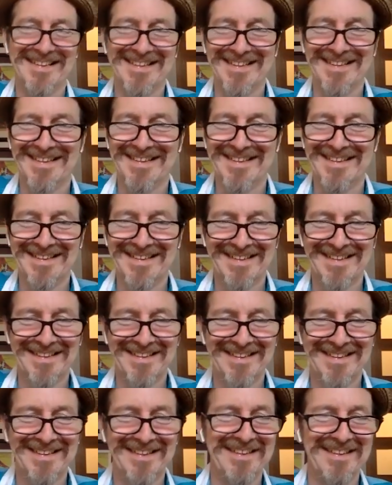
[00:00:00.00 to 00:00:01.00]

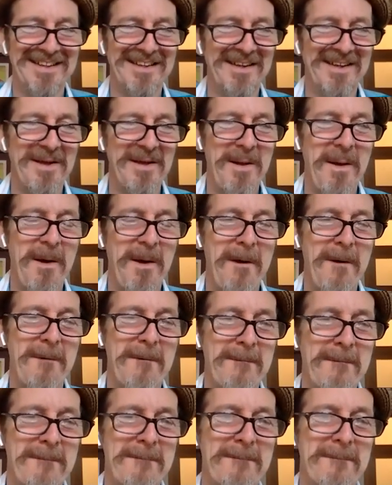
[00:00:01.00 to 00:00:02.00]

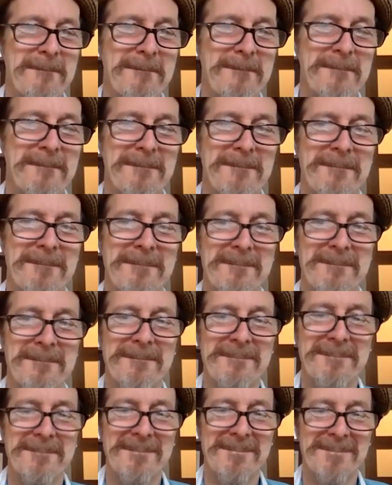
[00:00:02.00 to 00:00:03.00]

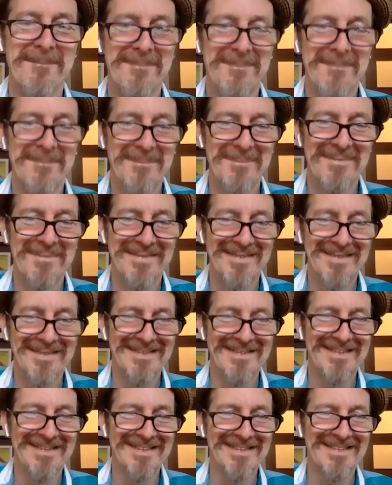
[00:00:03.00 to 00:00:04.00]

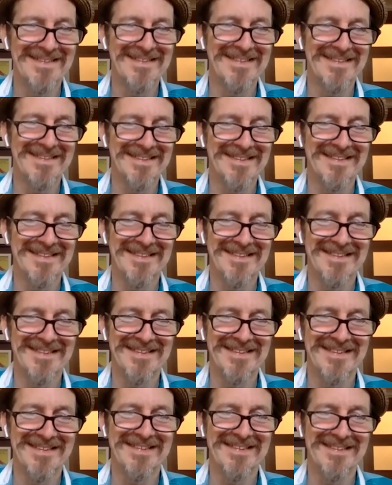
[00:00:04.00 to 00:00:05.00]

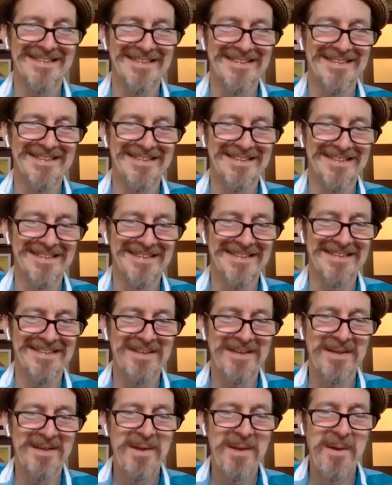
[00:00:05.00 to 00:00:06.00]

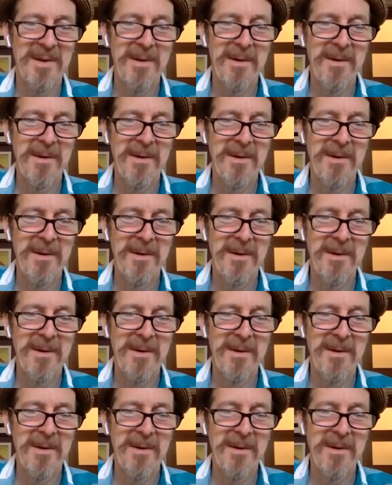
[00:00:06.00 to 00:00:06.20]
No words are spoken by the person on screen.